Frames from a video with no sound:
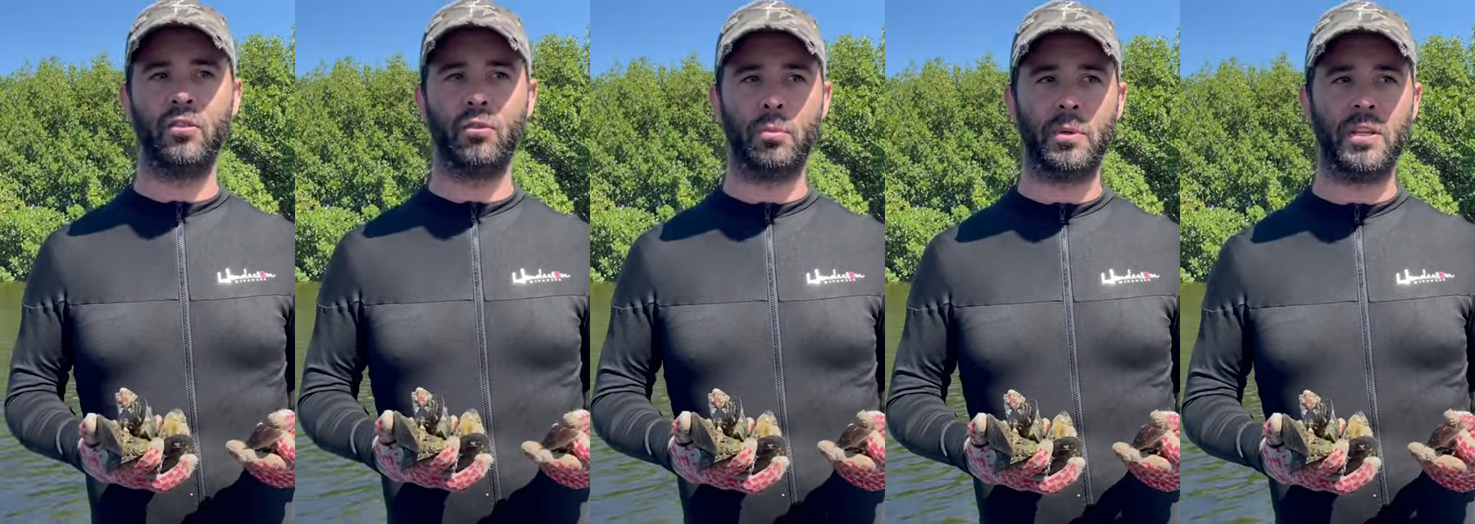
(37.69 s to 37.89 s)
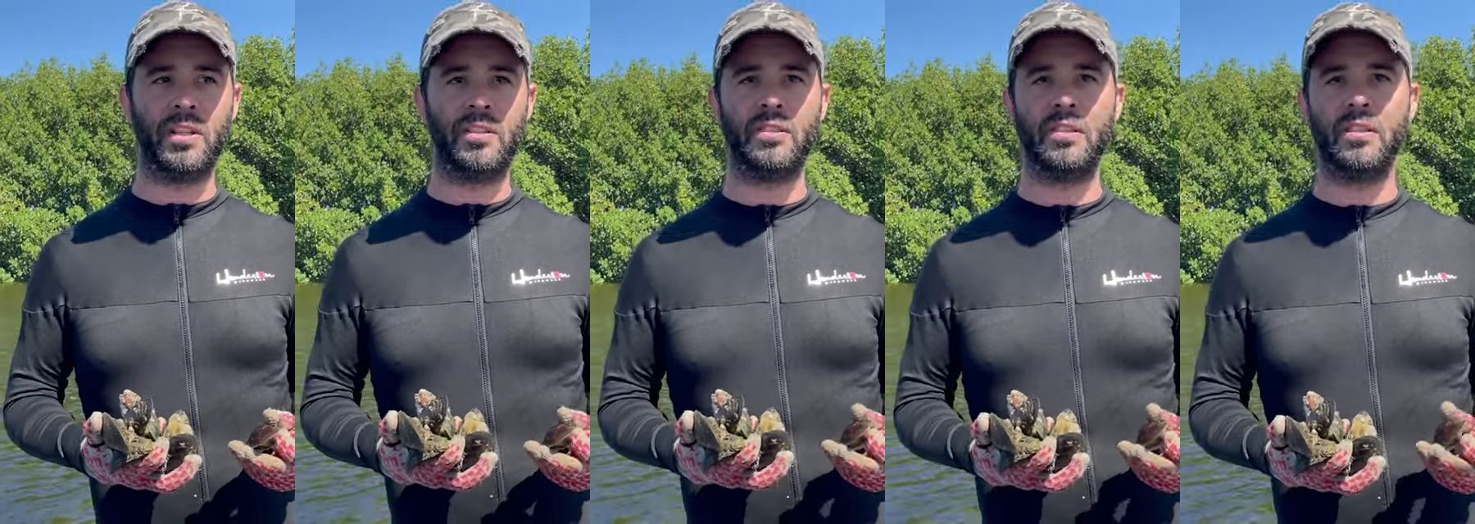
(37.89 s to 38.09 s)

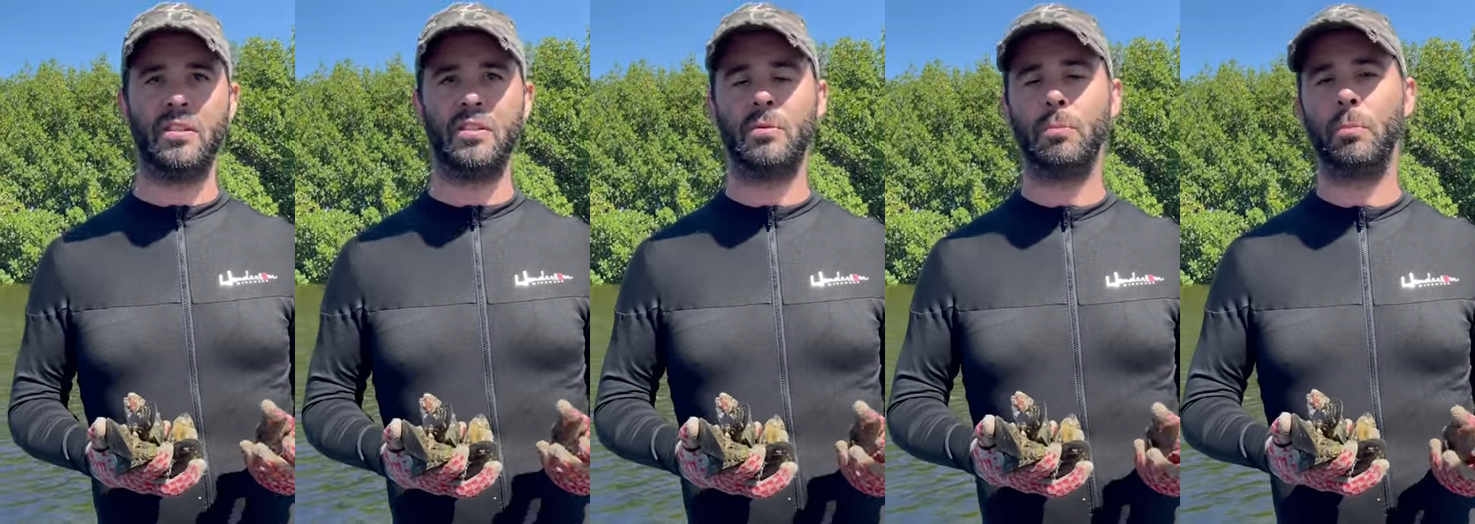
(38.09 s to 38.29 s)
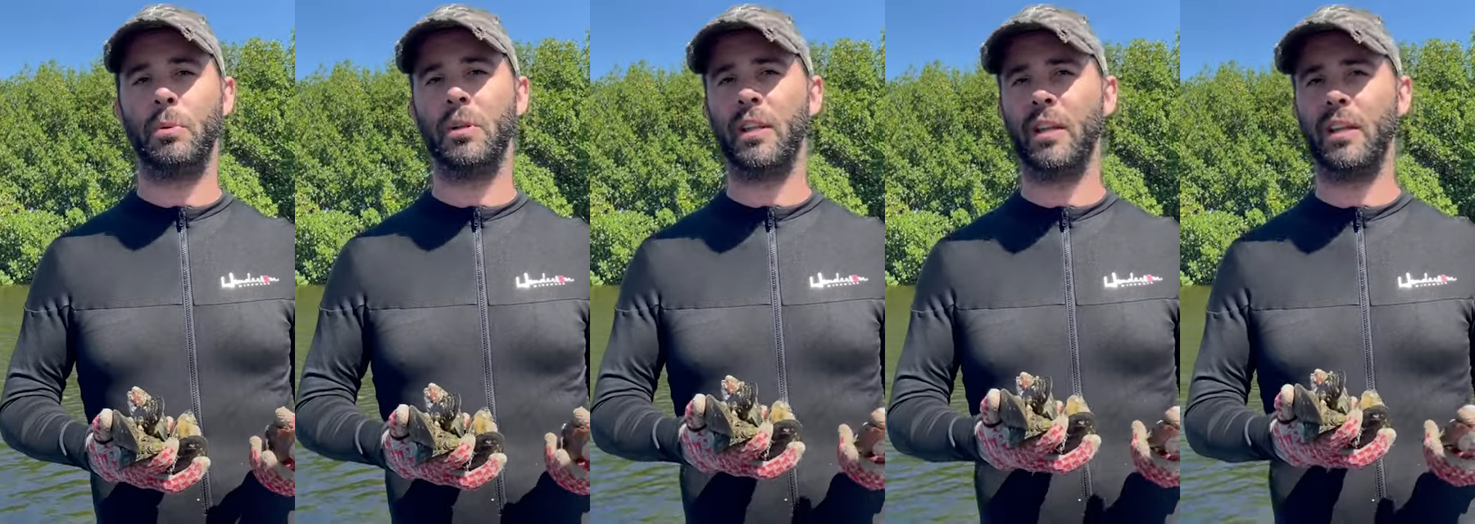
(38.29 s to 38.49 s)
species,
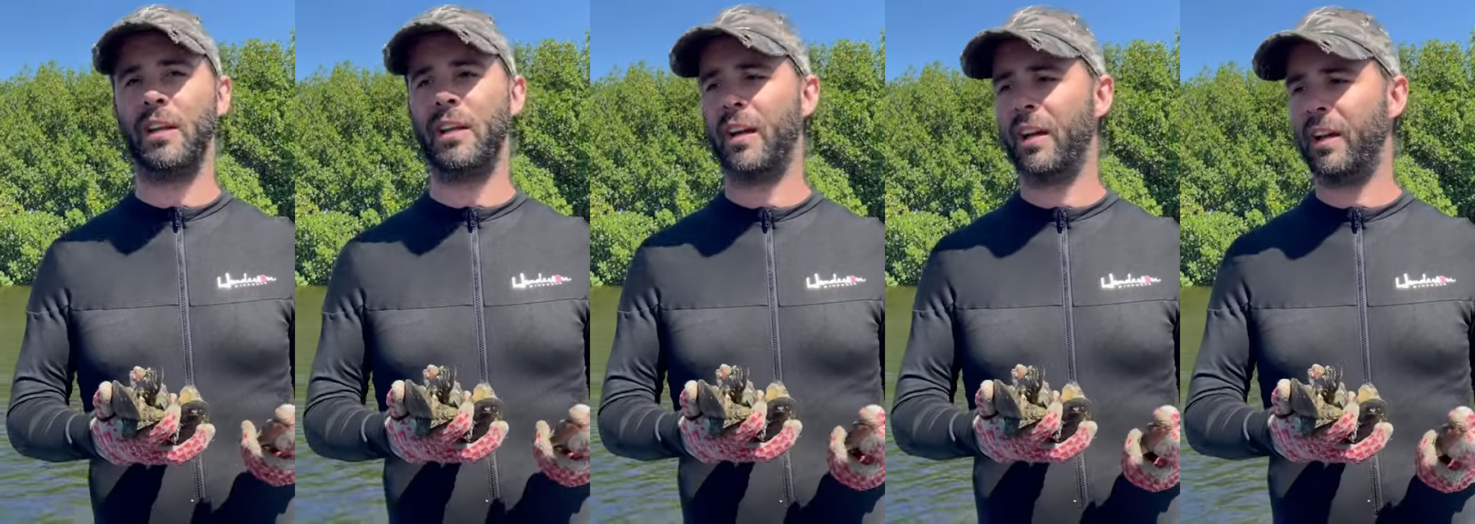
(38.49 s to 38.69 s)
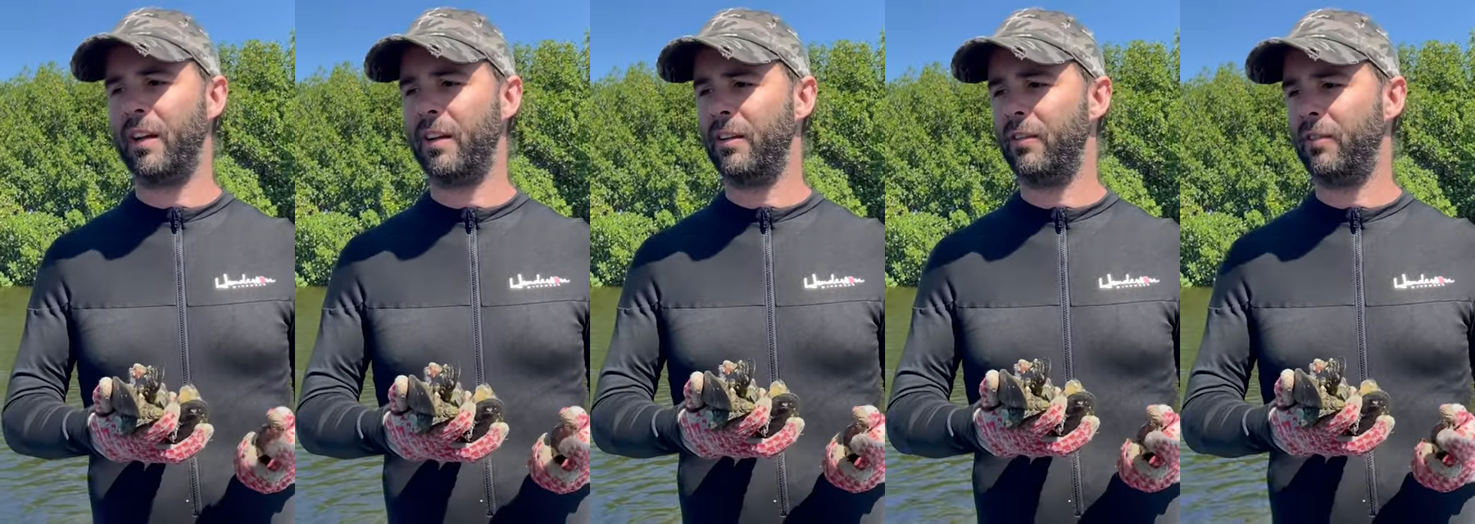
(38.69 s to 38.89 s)
but they
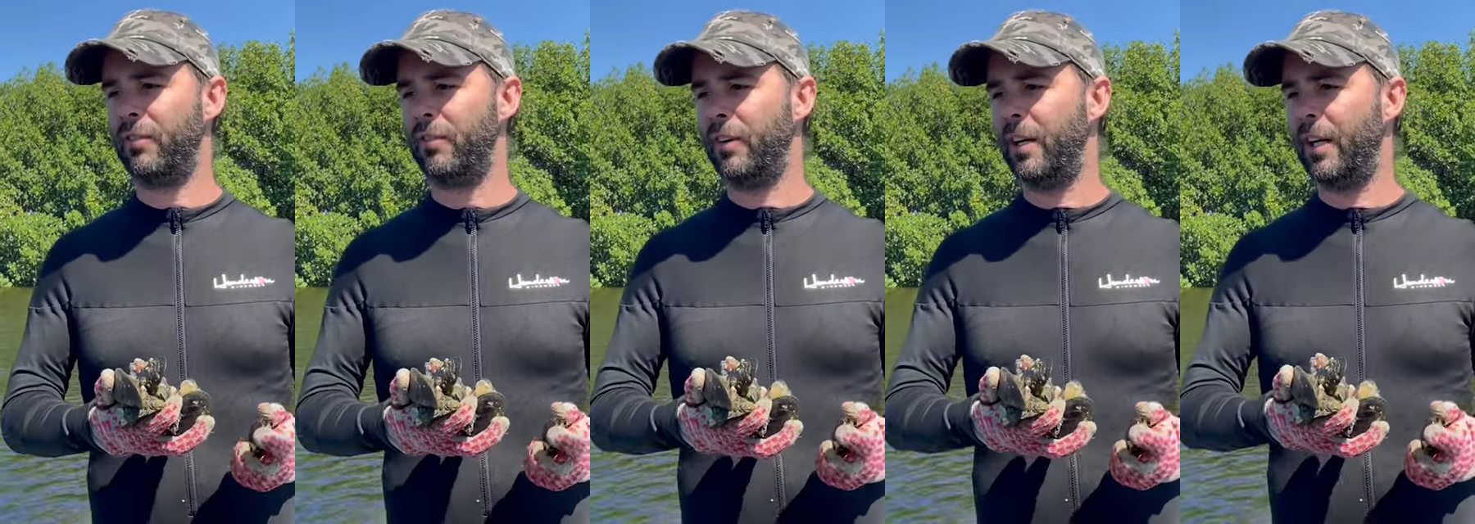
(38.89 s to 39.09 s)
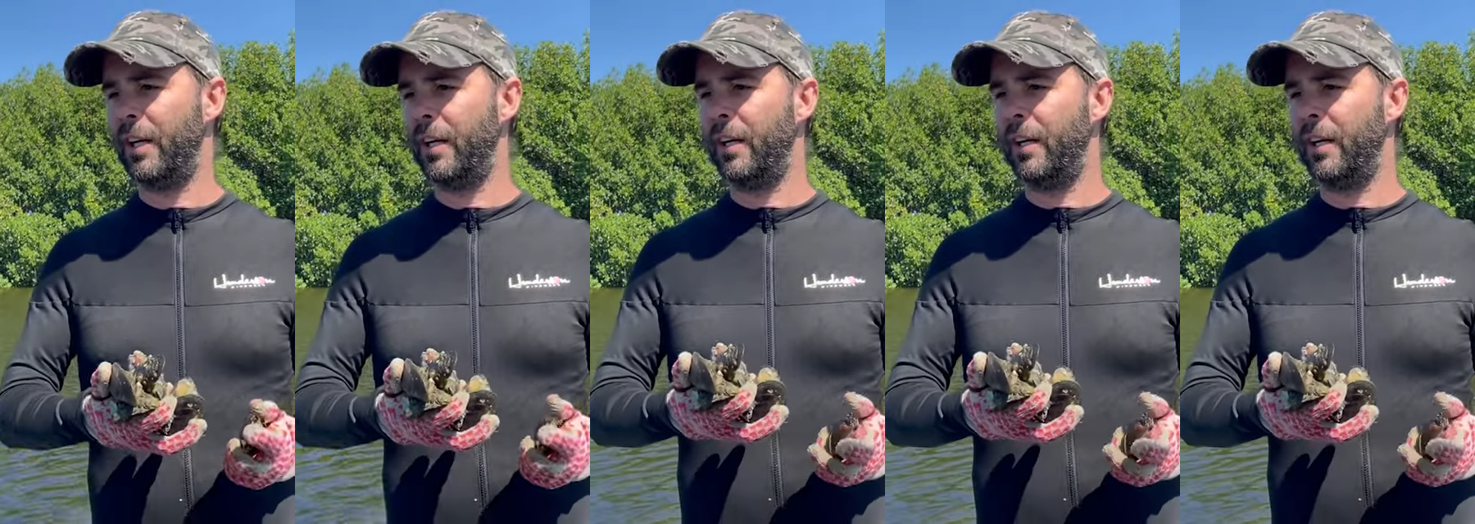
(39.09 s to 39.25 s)
kind of